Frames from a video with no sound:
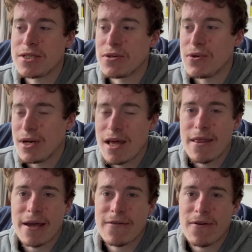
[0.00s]
So
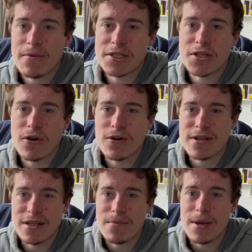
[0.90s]
thank you very much,
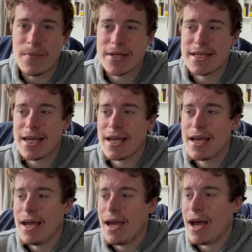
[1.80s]
Gordon. You made my day,
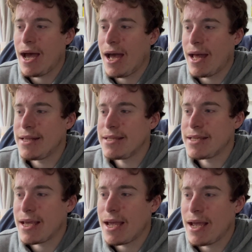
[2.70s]
and
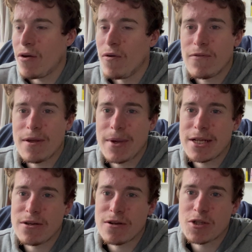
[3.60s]
hopefully I
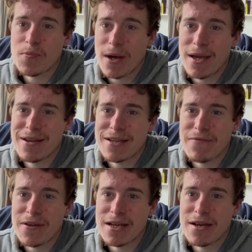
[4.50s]
made yours by
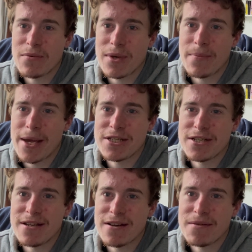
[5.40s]
giving you a wee
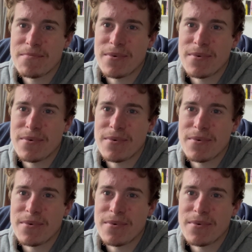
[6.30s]
mention here.